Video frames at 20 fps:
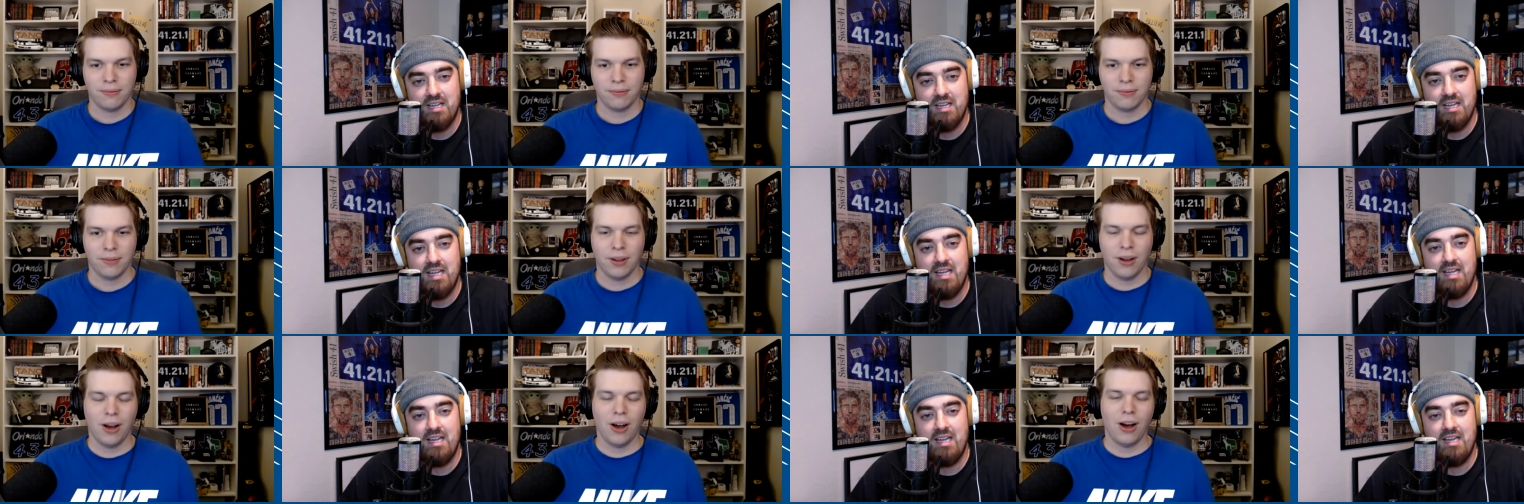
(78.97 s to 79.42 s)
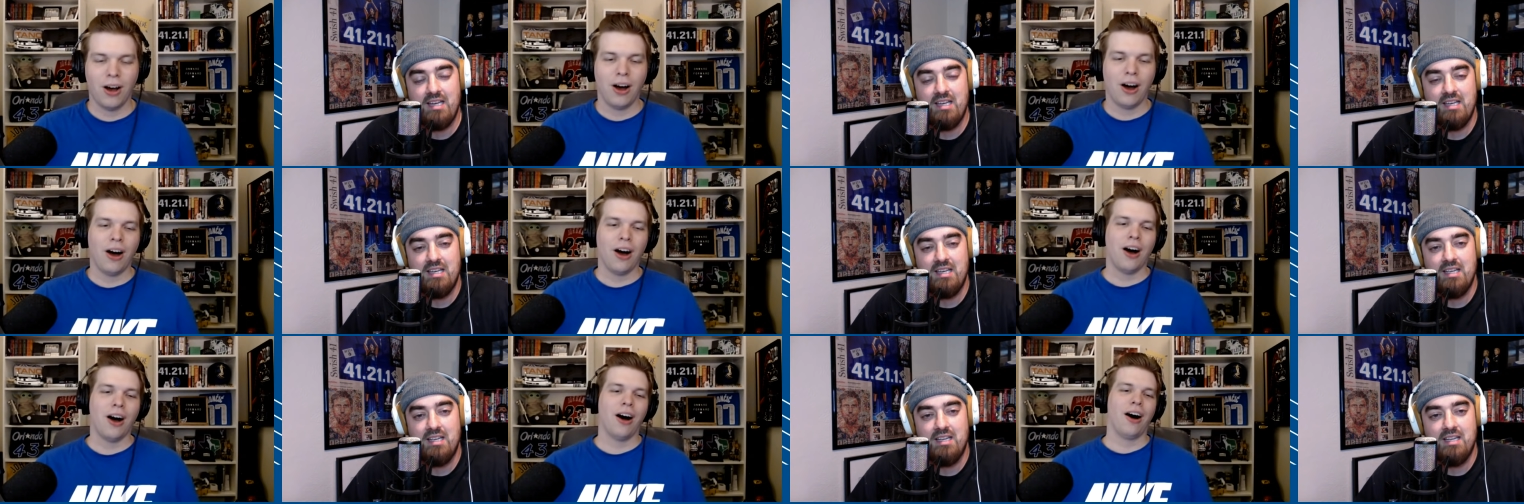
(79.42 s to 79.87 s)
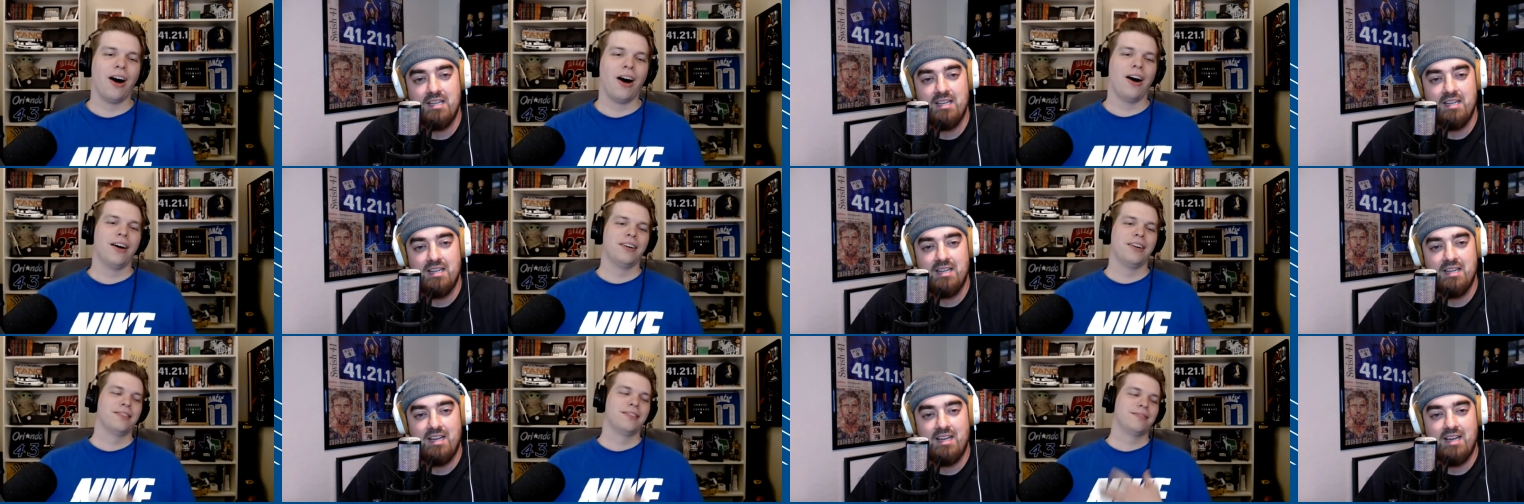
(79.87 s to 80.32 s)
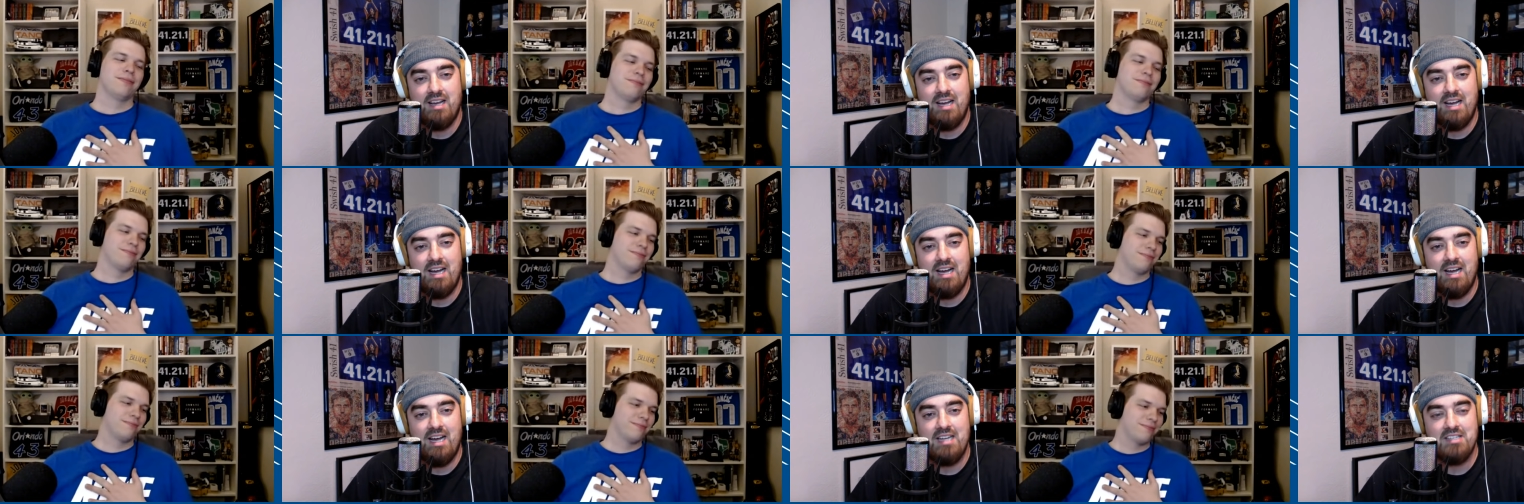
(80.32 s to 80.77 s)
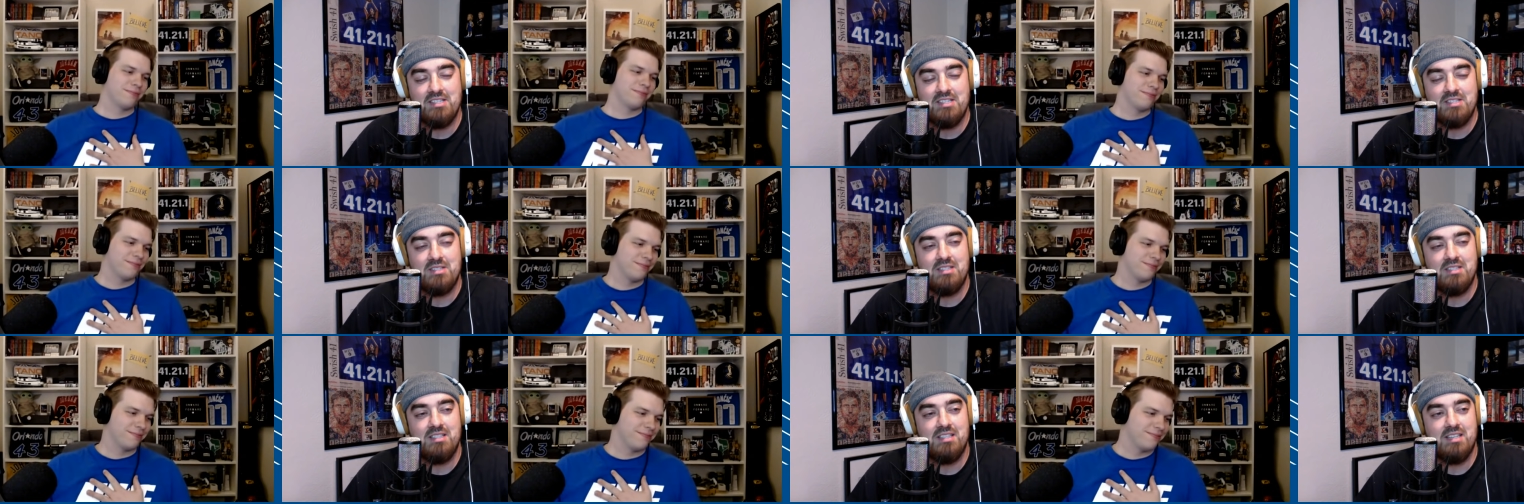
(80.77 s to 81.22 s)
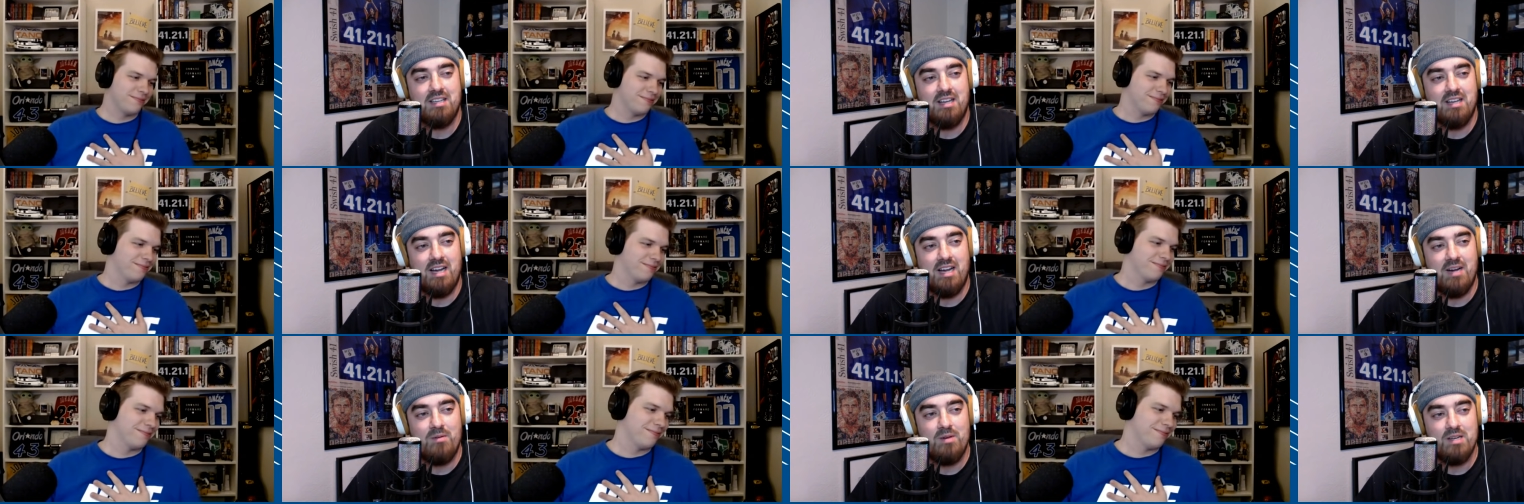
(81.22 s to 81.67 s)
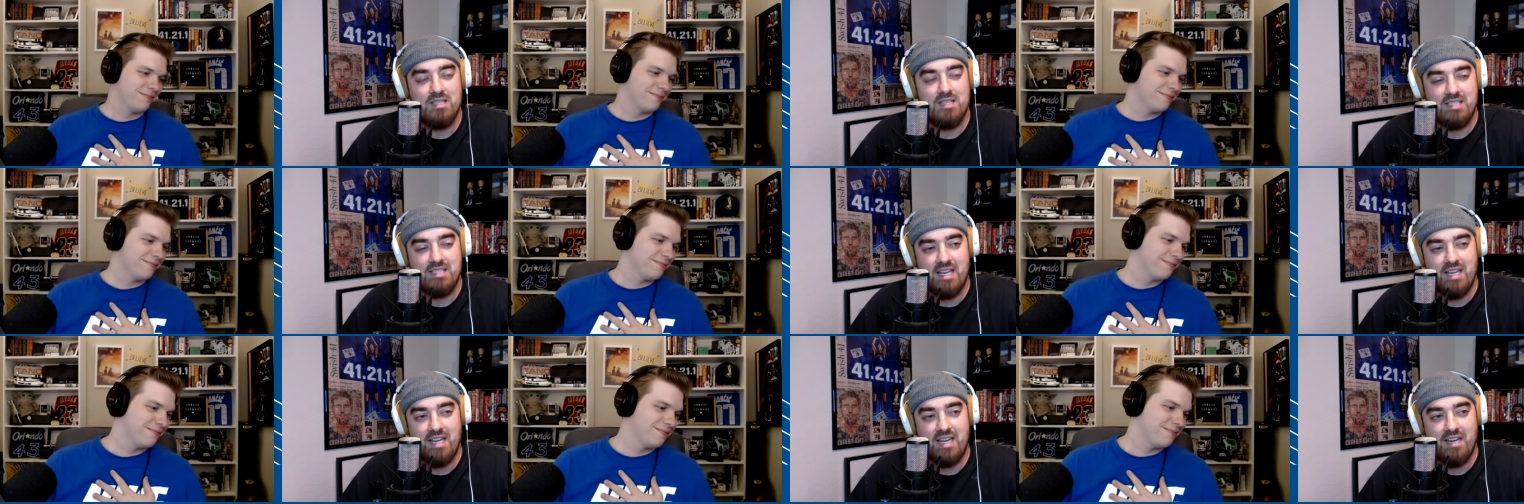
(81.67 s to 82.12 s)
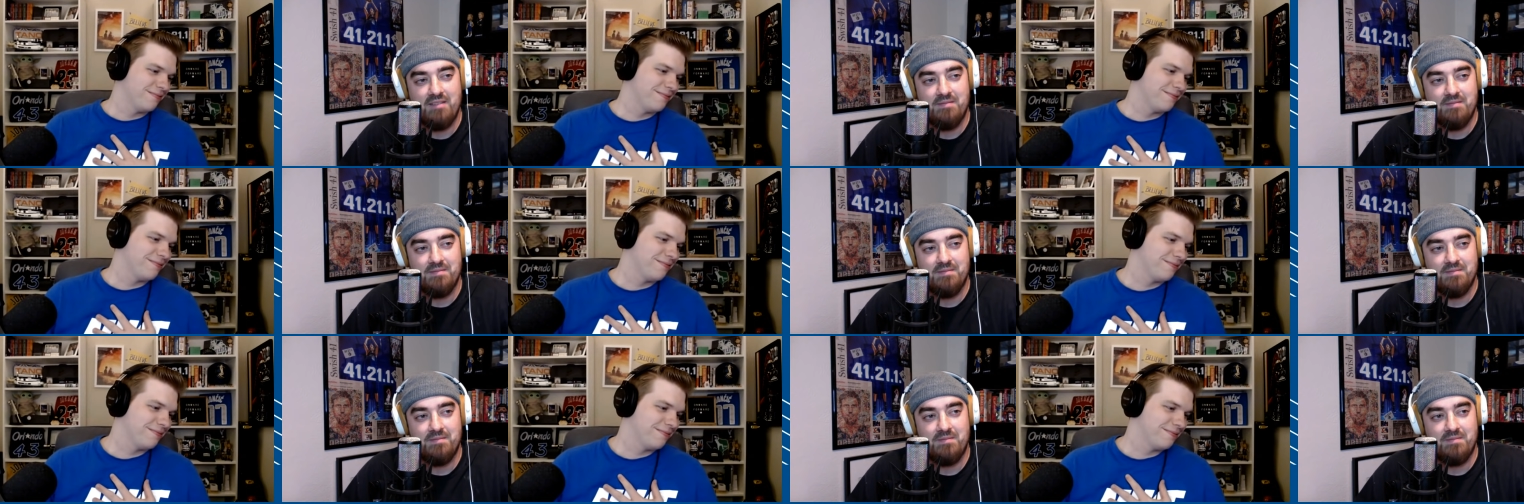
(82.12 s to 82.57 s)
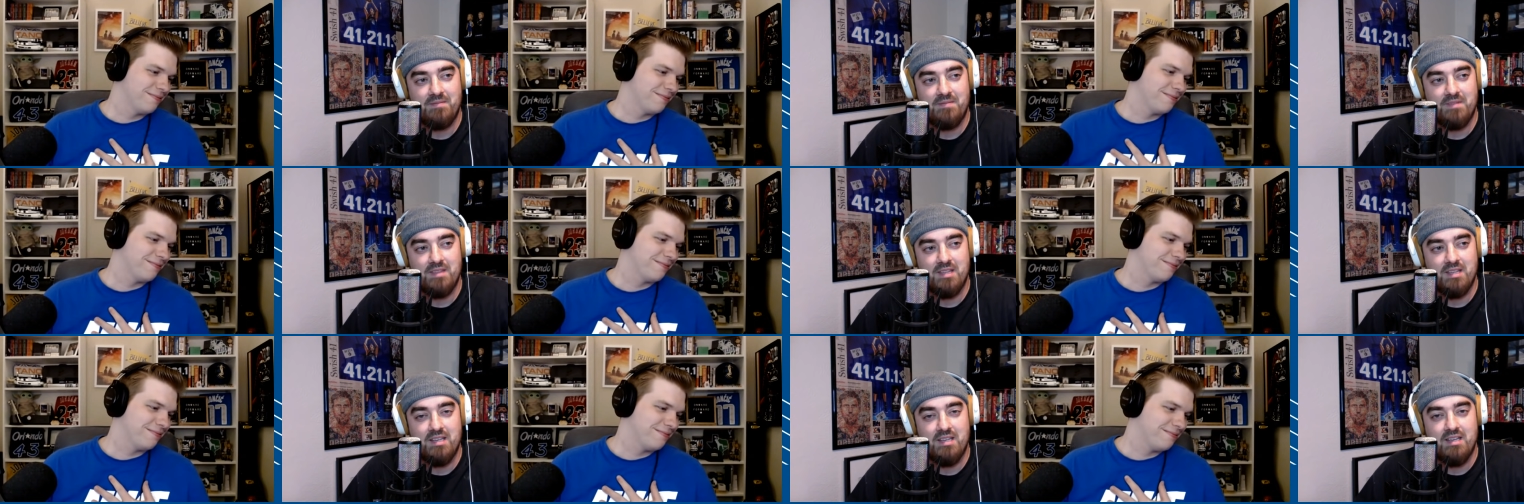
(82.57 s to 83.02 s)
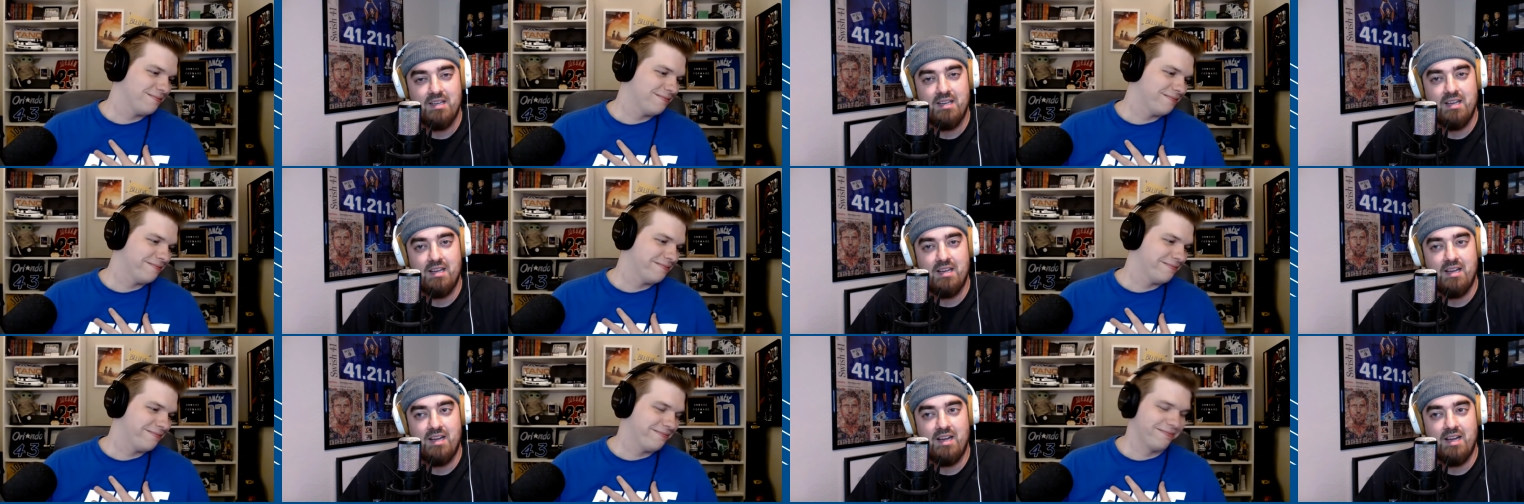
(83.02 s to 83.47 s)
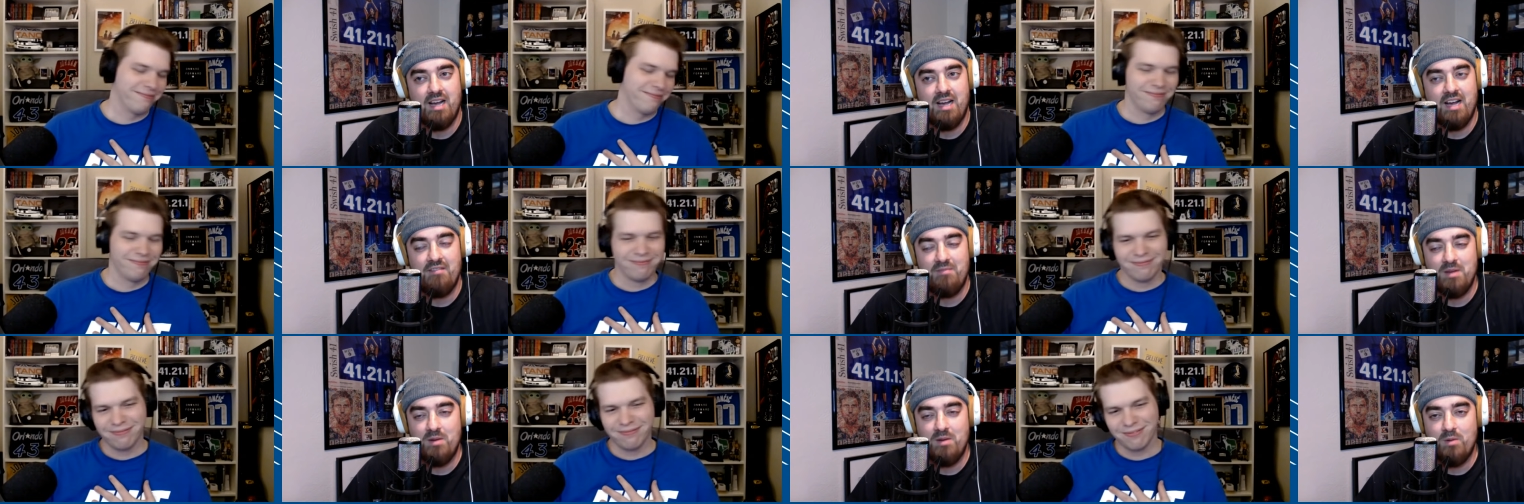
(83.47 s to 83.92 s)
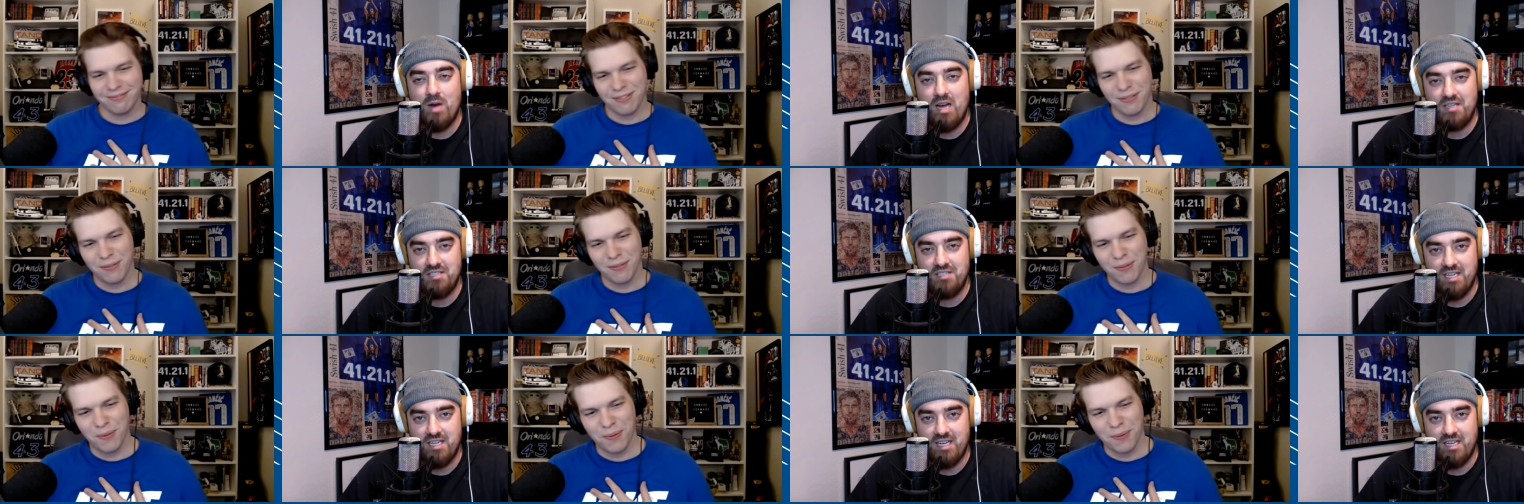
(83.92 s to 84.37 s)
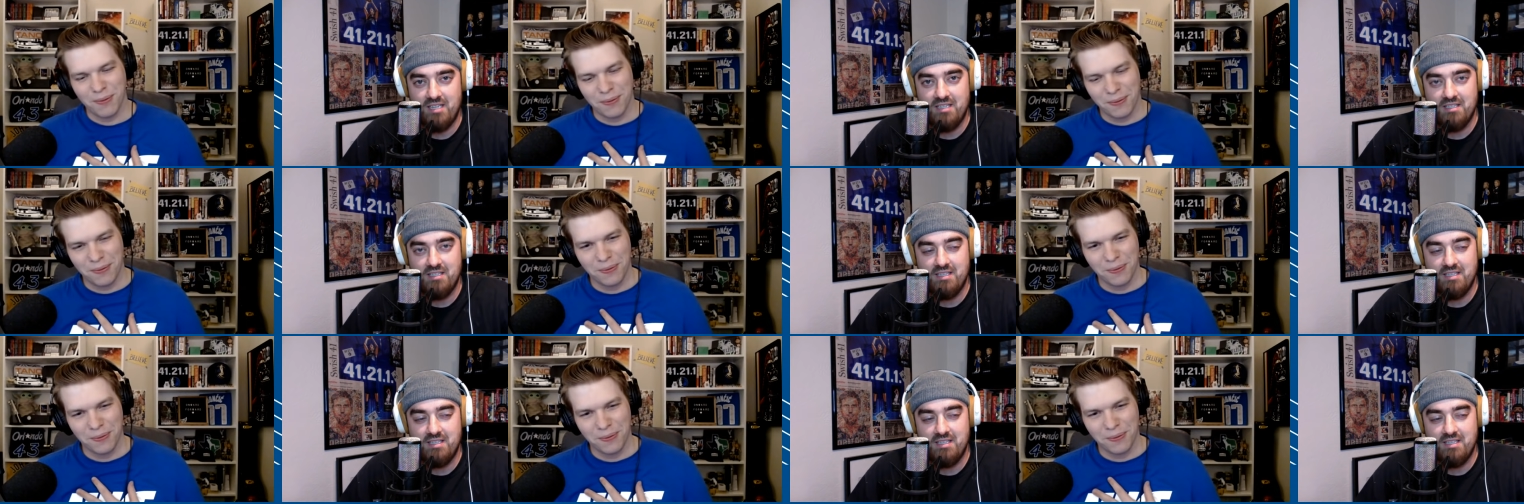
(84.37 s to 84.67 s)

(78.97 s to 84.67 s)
Speaker 1: And oh. I just I want to say I've been watching it.